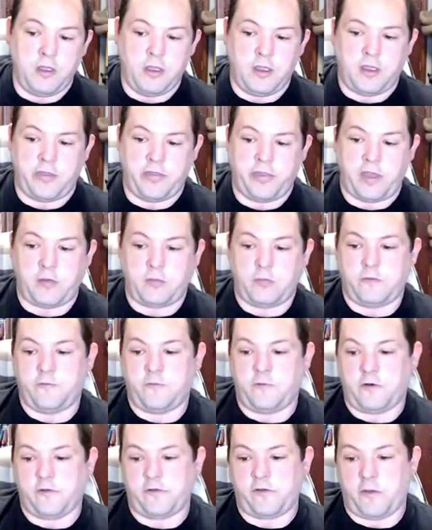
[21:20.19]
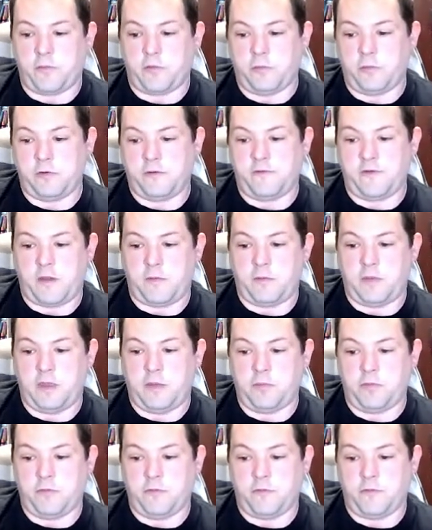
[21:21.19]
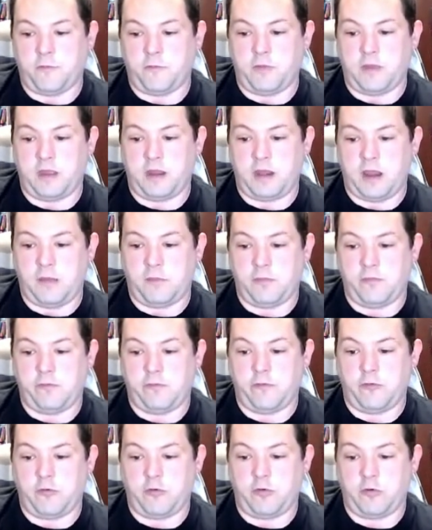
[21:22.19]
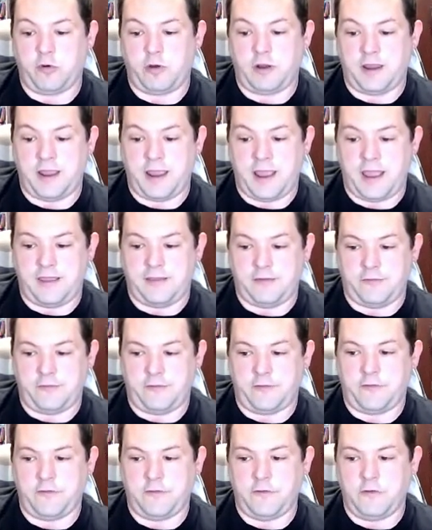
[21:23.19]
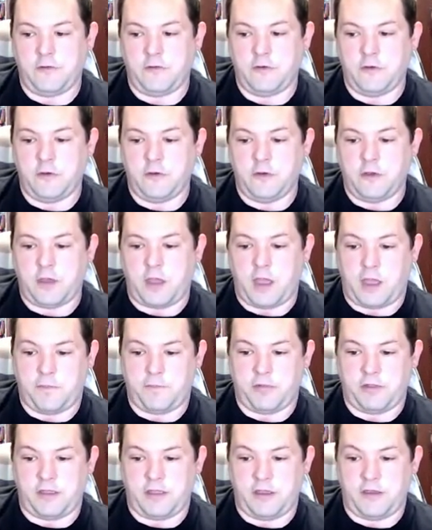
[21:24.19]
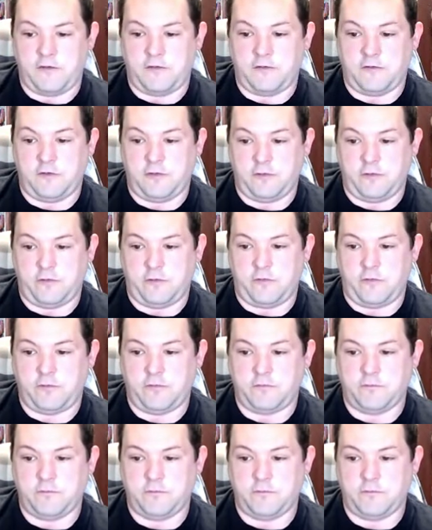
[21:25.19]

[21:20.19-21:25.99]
and that would, for example, prevent people from being able to create applications.